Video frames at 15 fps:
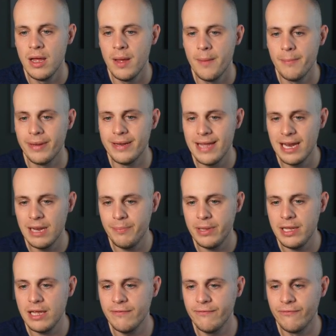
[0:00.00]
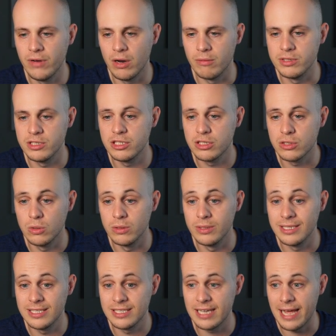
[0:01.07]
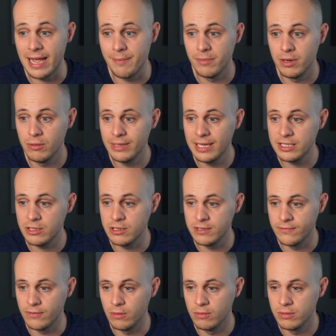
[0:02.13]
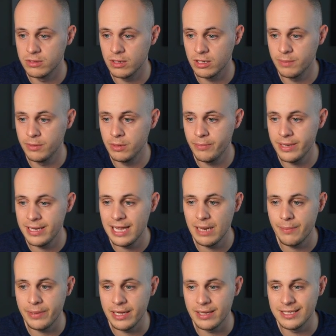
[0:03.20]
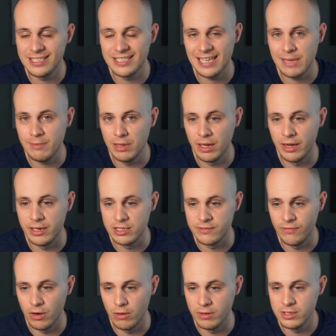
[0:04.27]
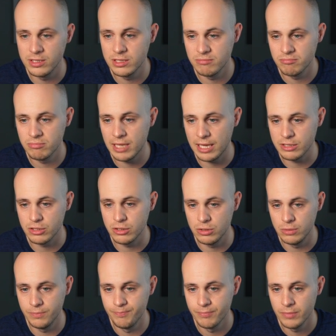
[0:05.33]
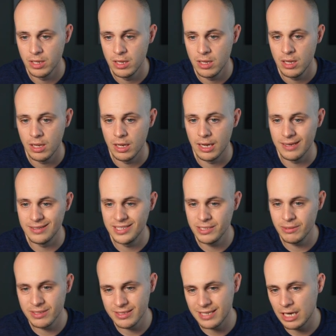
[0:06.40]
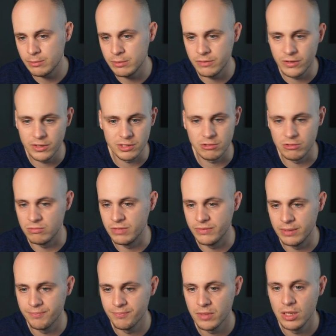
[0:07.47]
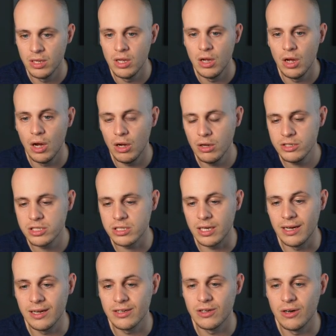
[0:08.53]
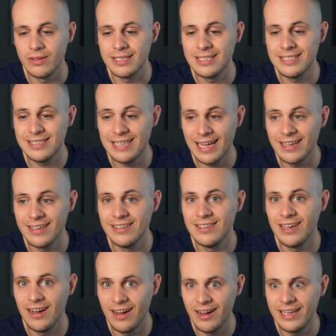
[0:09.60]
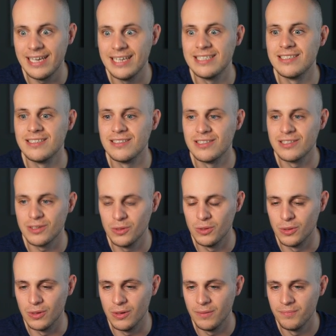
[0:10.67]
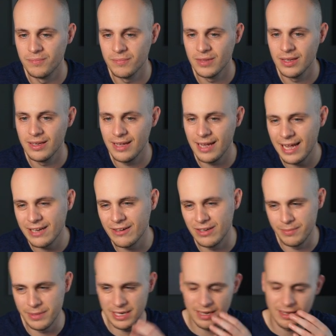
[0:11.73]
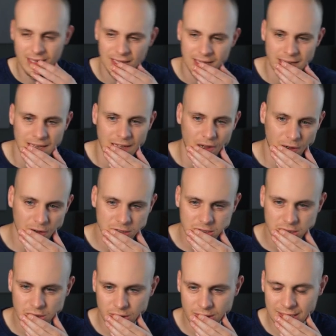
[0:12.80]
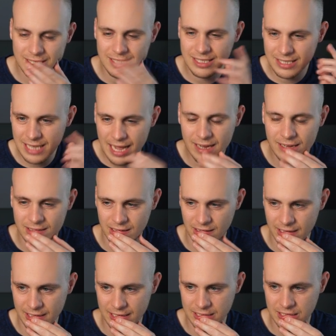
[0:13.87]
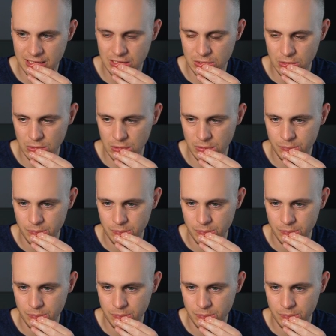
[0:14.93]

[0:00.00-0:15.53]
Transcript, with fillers: Penelope and Florence scored the same. Well, that's useful. So I could put Penelope at the same line as Florence. That's cool. Uh, still doesn't help me with Oscar and River. Oscar got the second highest score hang on a minute. Oscar got the second highest score.